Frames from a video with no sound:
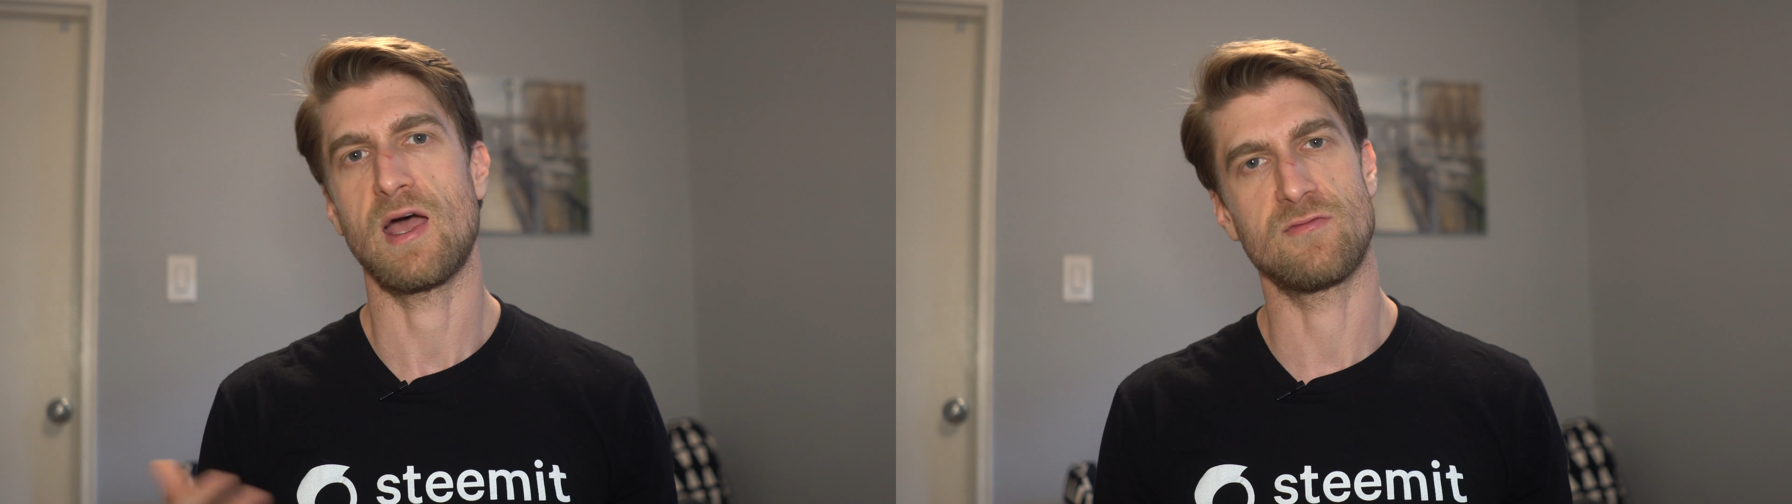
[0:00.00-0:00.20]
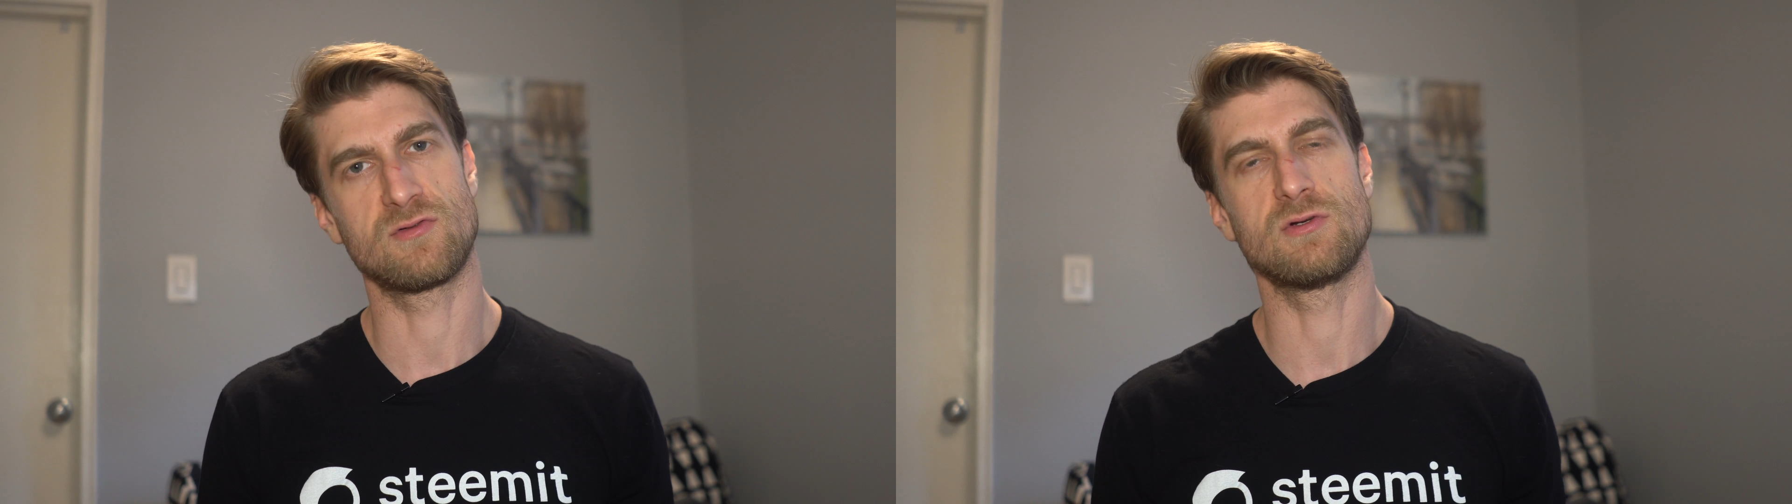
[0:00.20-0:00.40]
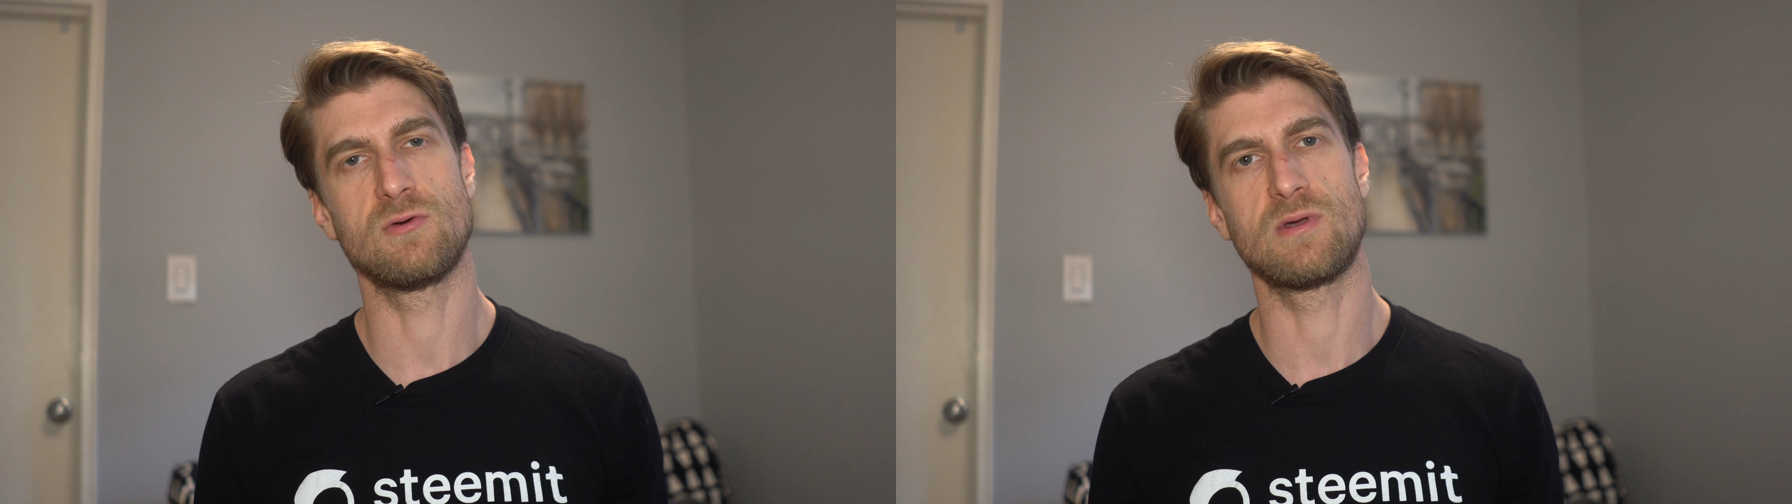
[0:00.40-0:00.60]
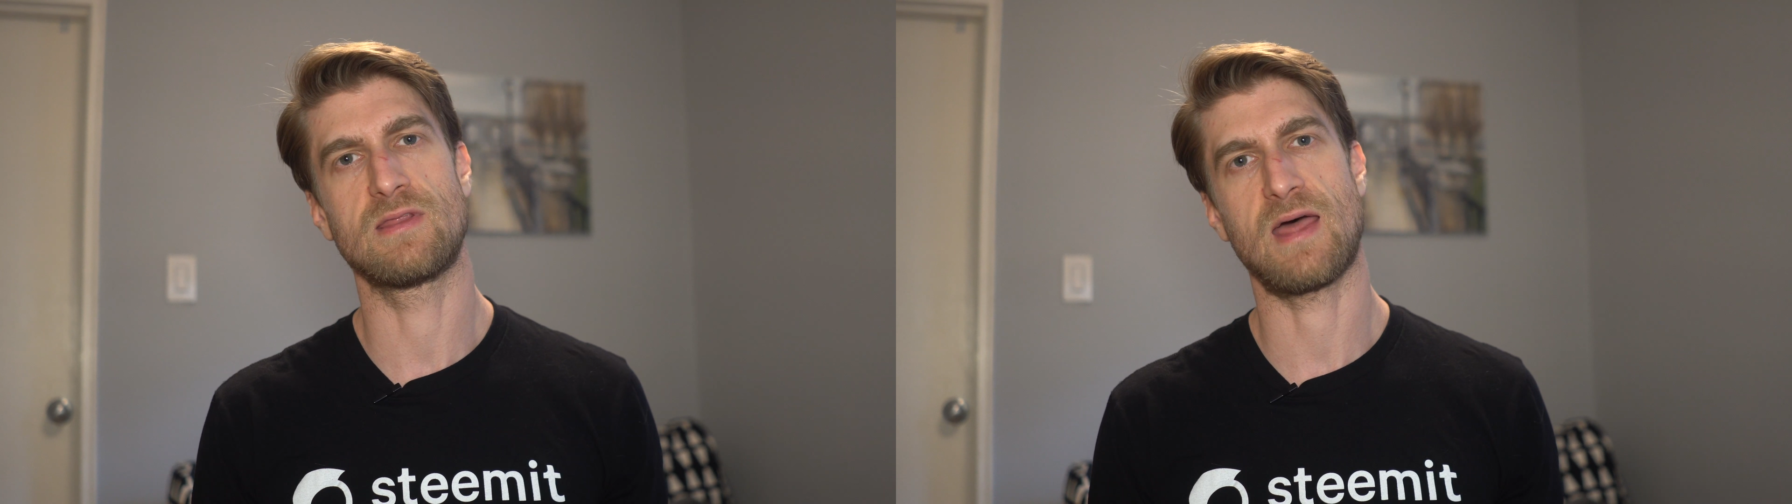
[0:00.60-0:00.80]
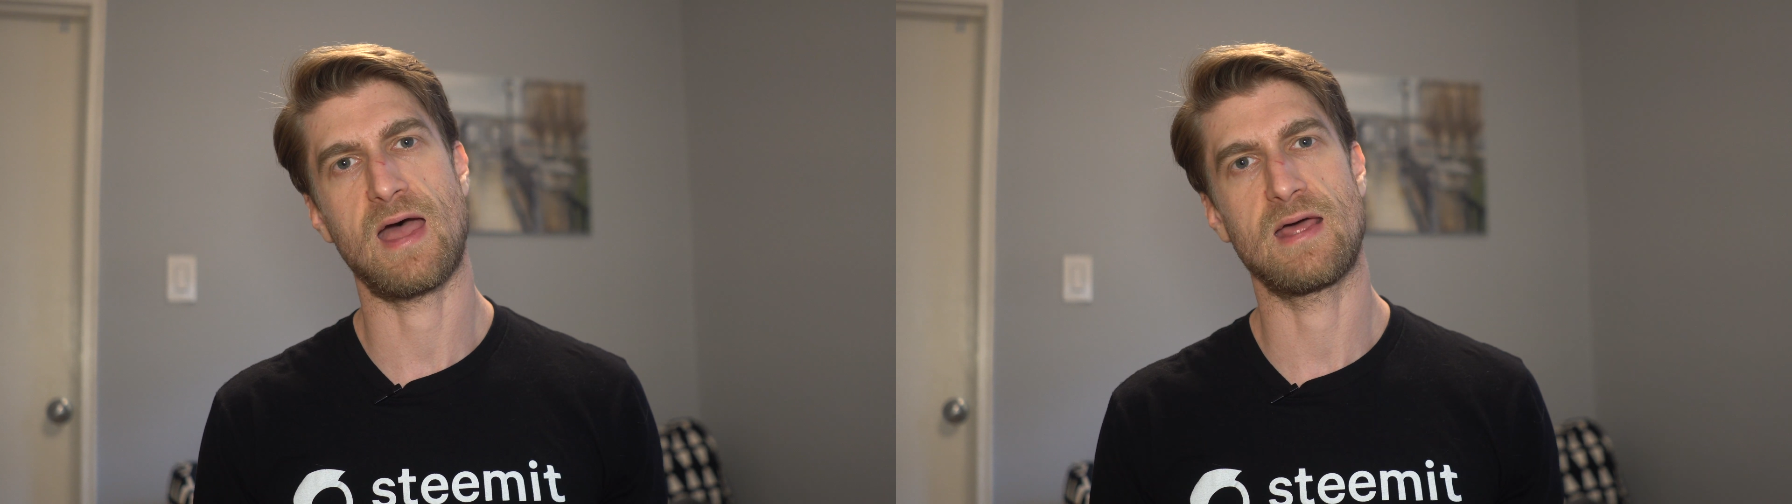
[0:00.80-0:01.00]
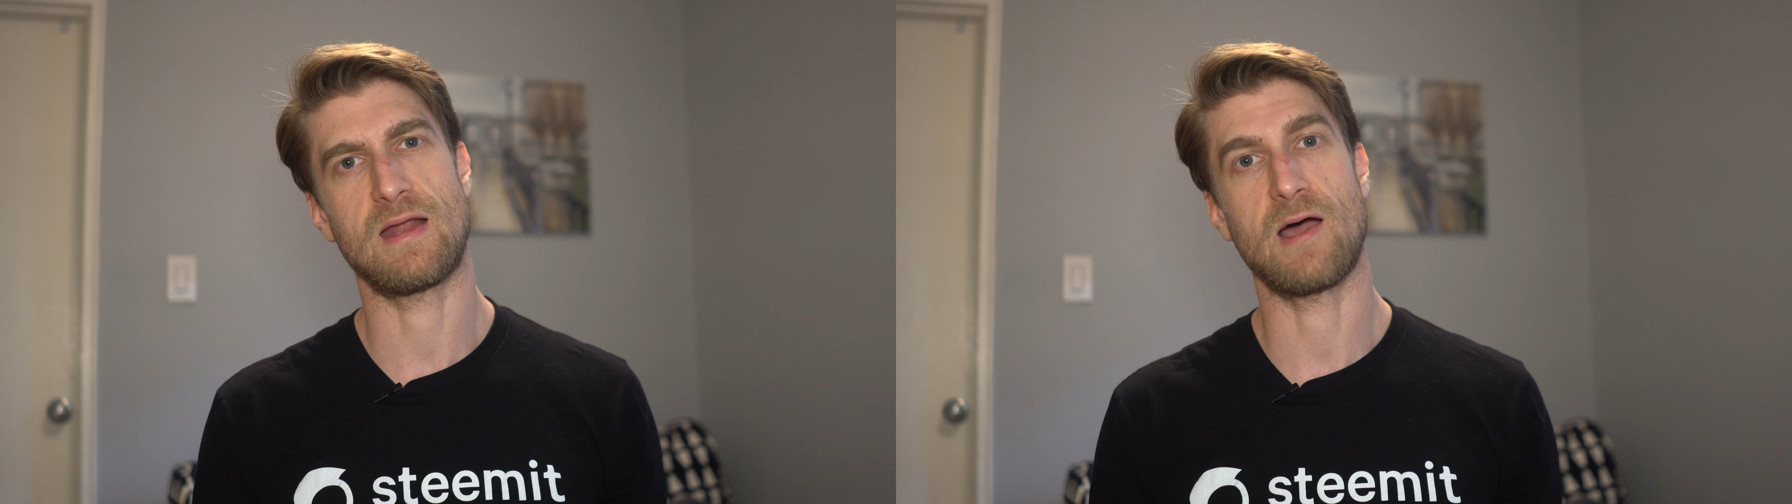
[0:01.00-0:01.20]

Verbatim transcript: After doing that,